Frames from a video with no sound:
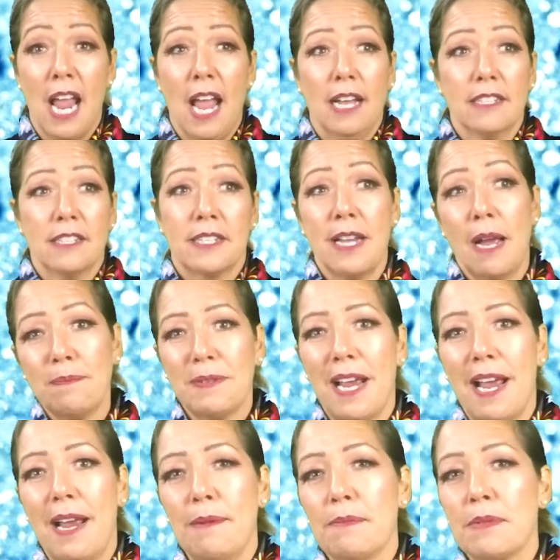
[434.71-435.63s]

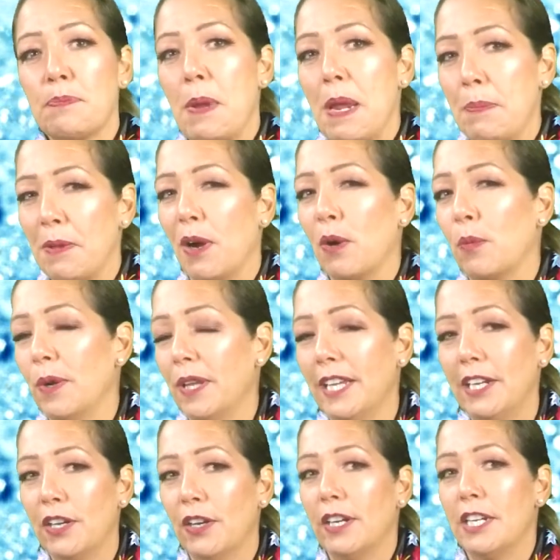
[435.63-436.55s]
Sometimes people are really
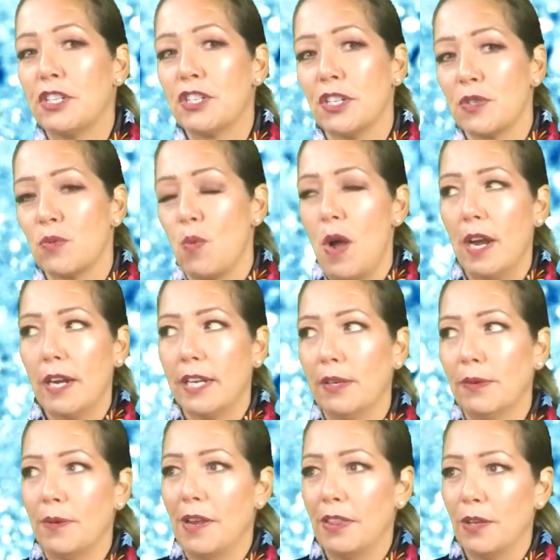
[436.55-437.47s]
good at just walking
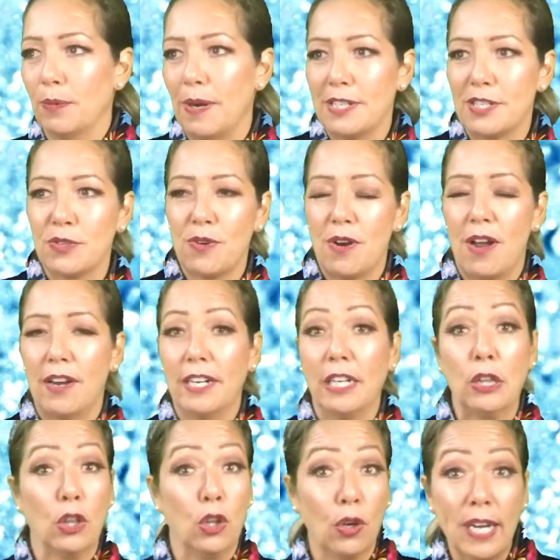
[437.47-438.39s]
around the restaurant
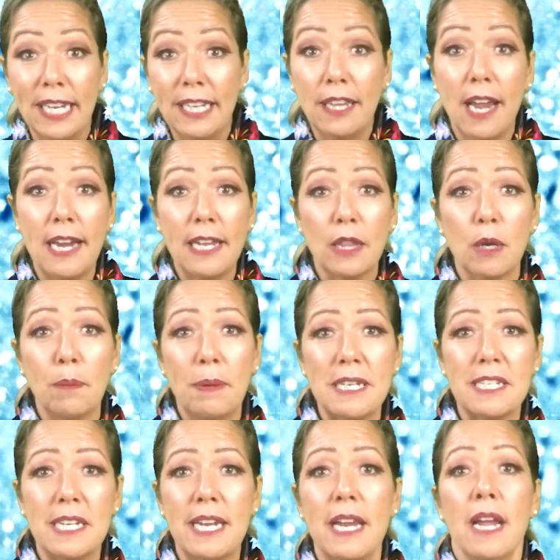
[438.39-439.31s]
and looking like they're
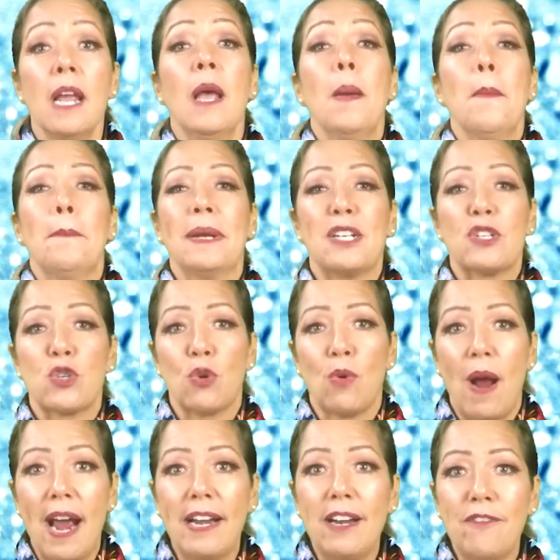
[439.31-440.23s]
busy, but
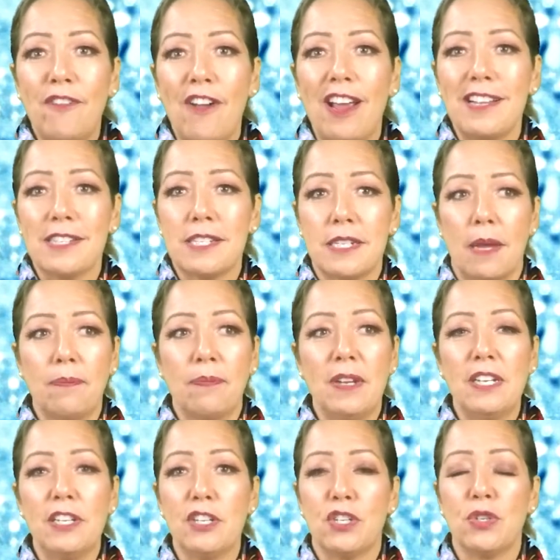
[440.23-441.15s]
try to find something
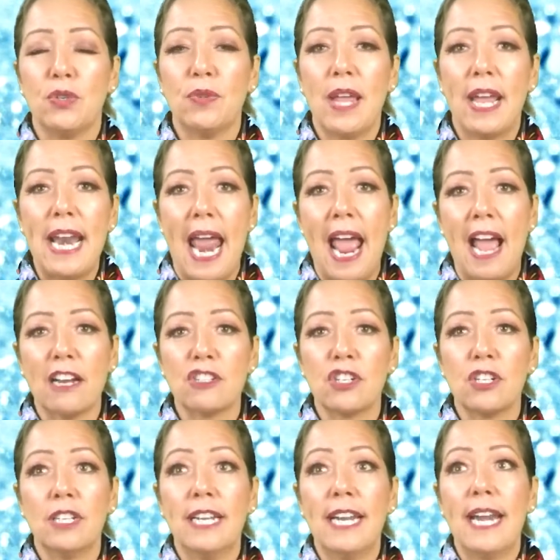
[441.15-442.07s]
to do that
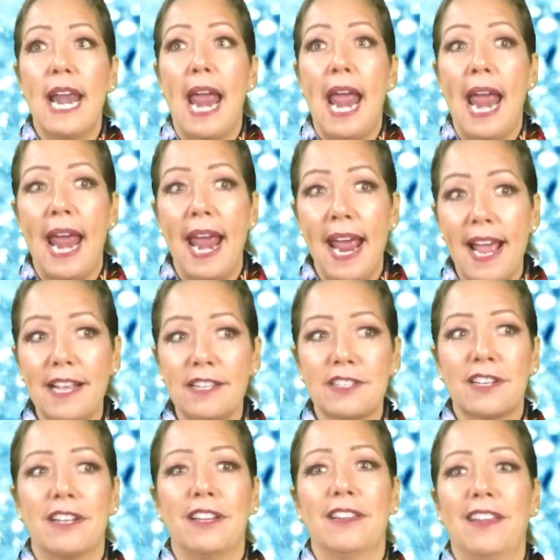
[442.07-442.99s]
actually adds
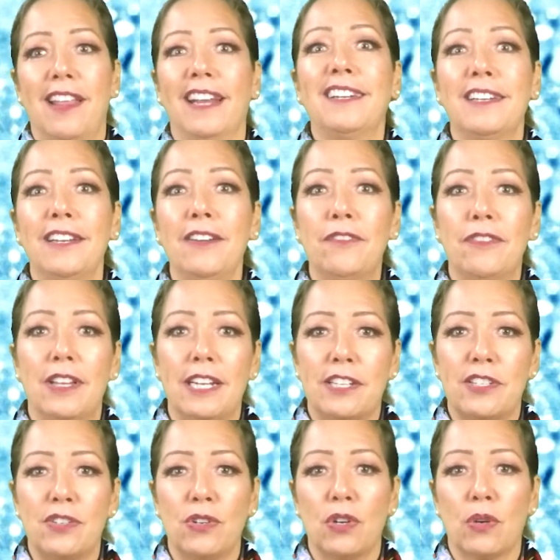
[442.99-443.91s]
collectively
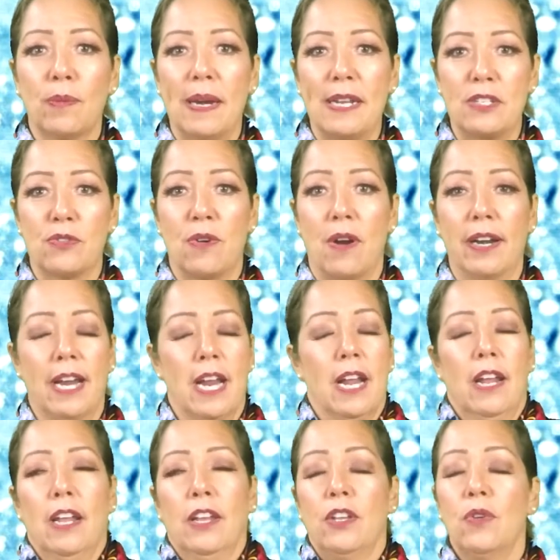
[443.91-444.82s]
to your restaurant.
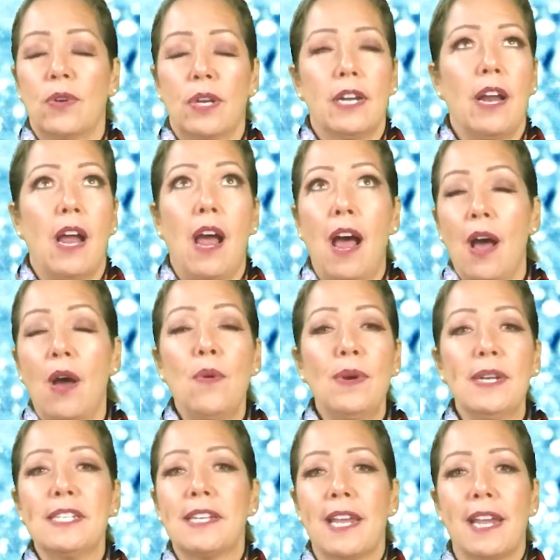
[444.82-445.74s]
You can
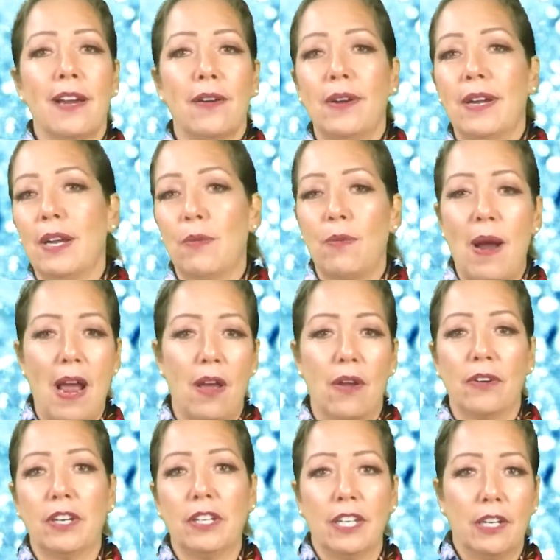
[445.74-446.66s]
always carry
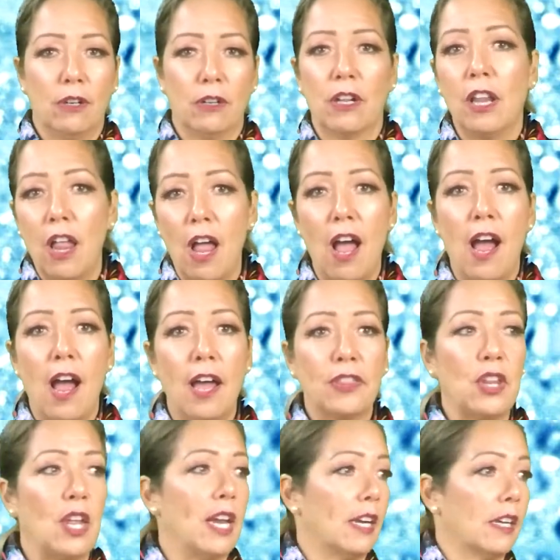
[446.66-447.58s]
around a little
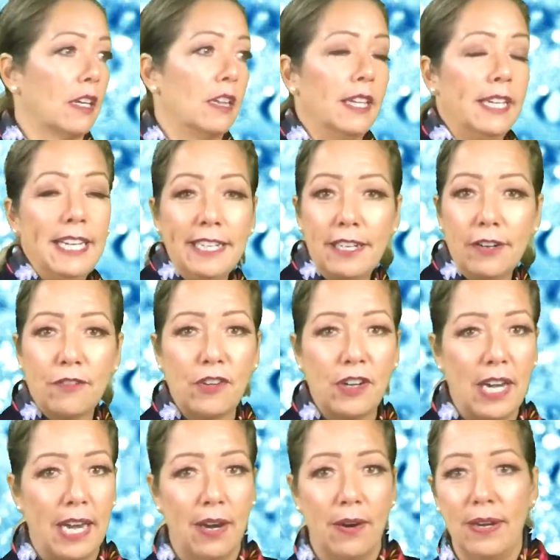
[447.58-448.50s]
cloth and clean different
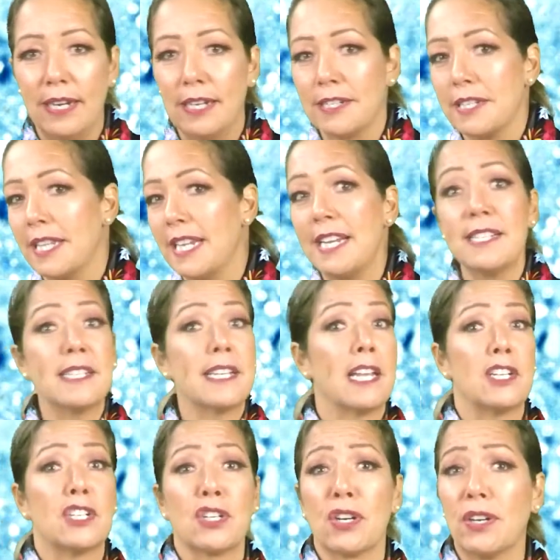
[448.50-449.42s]
areas. Things
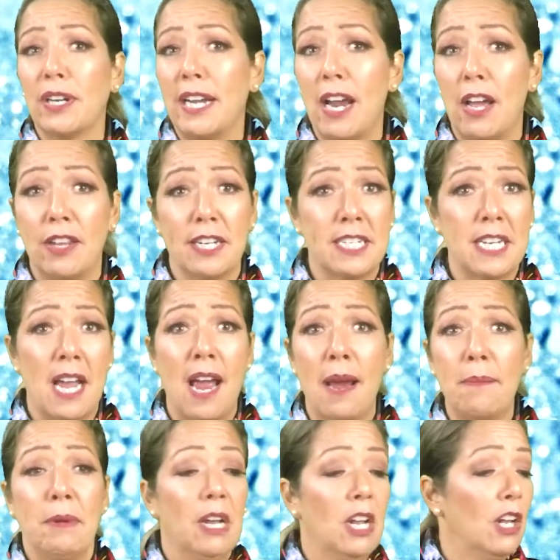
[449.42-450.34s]
get dirty all the
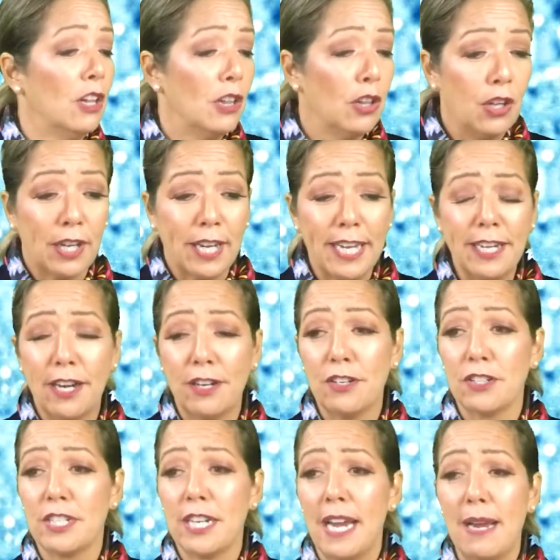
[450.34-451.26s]
time. Looking under
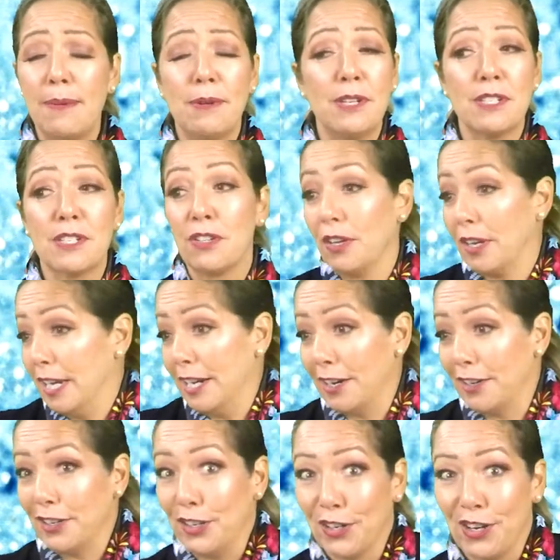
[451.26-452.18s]
tables, looking
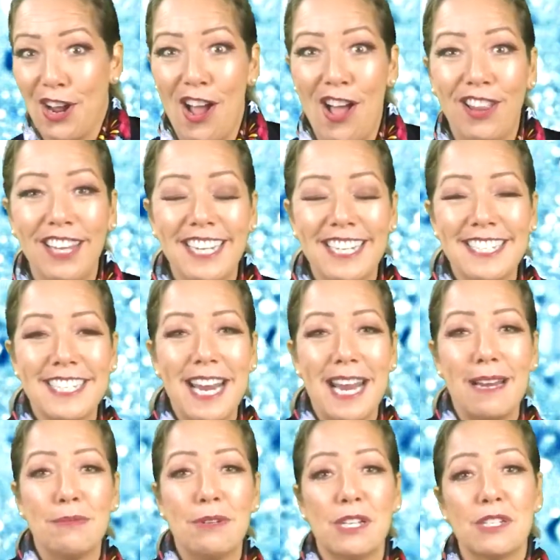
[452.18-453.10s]
under your colleagues'
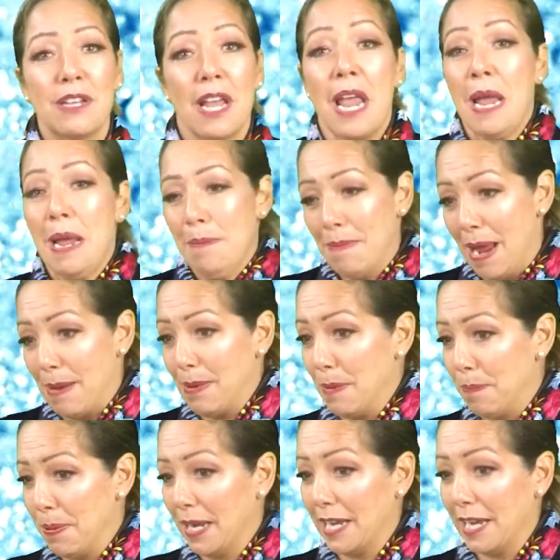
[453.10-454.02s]
tables, maybe
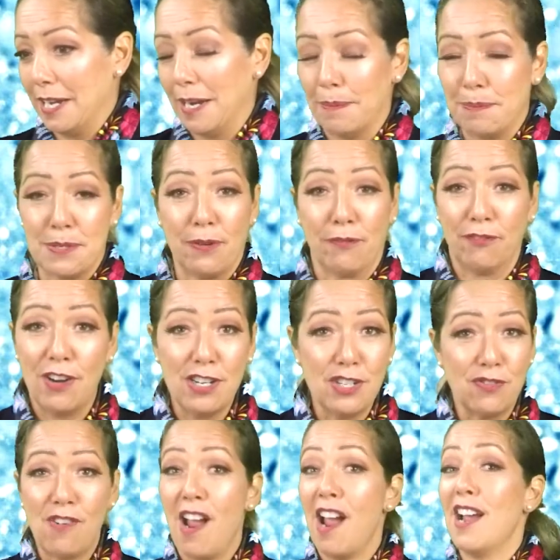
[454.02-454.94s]
picking up some French
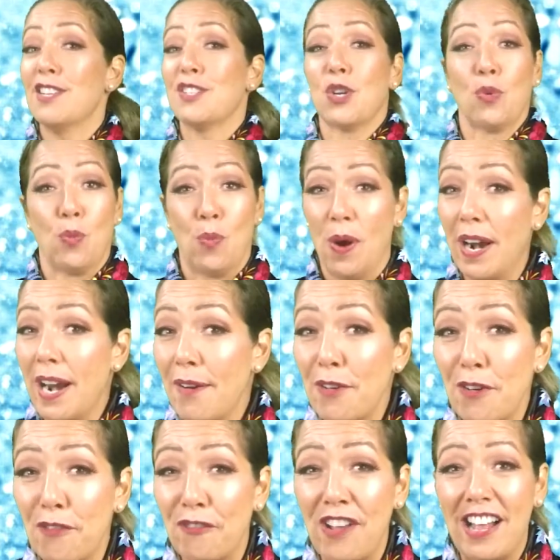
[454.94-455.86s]
fries or
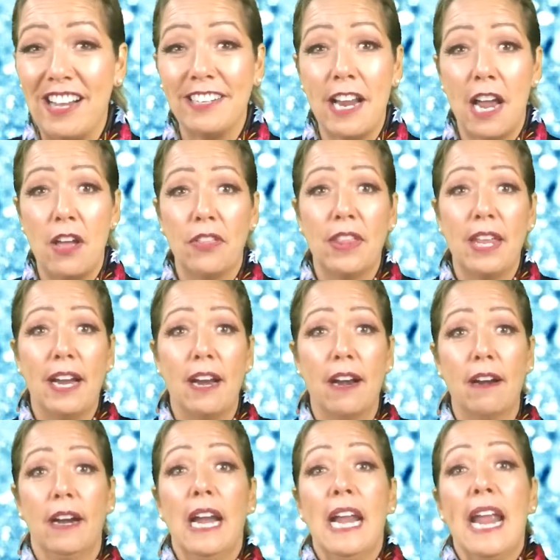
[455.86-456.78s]
whatever fell down
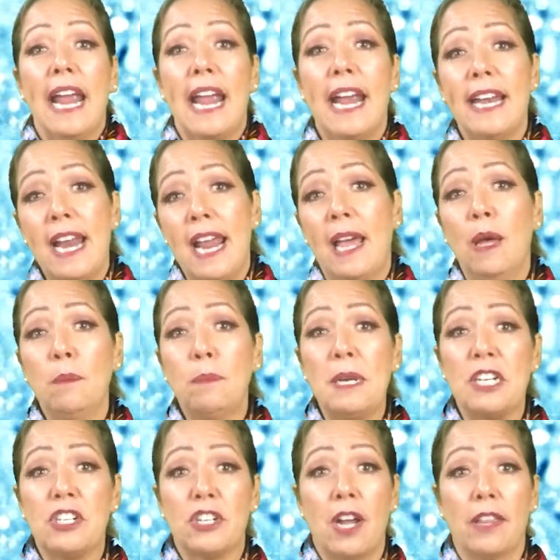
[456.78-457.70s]
there, and help
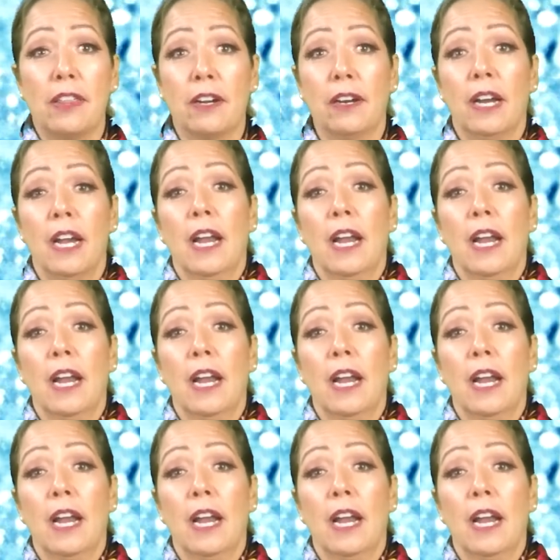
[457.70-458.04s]
each other.